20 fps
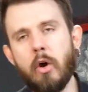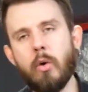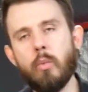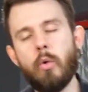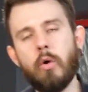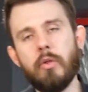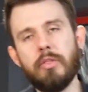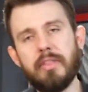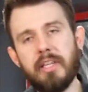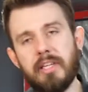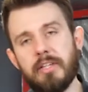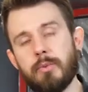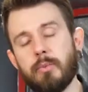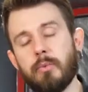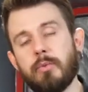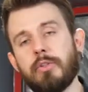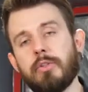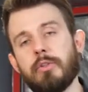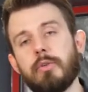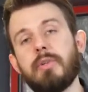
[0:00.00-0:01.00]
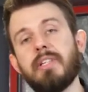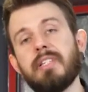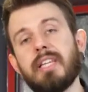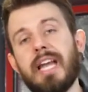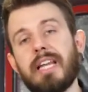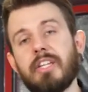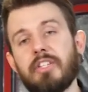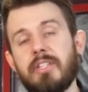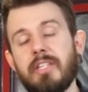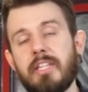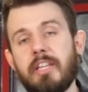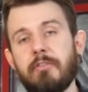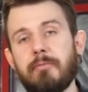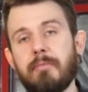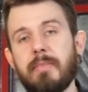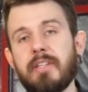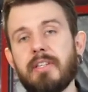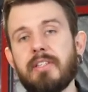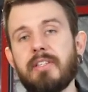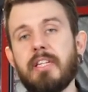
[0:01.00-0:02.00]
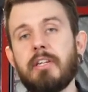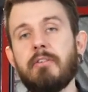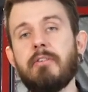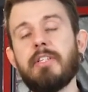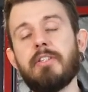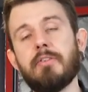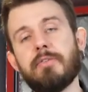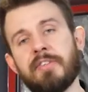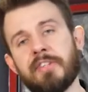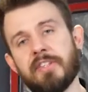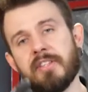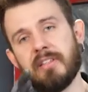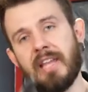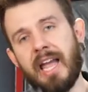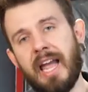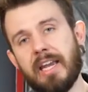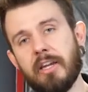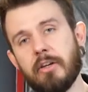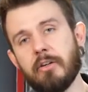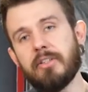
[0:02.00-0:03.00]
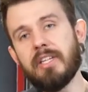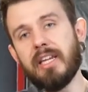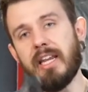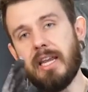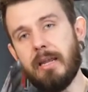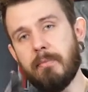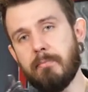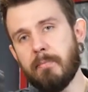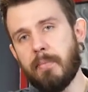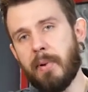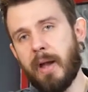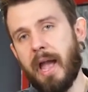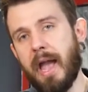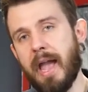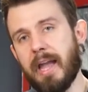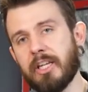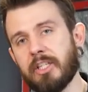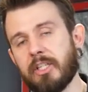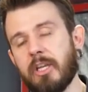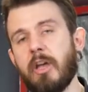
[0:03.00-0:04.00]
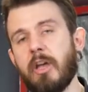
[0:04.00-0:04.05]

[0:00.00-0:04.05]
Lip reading: what this will do is actually give me a series of staggered impacts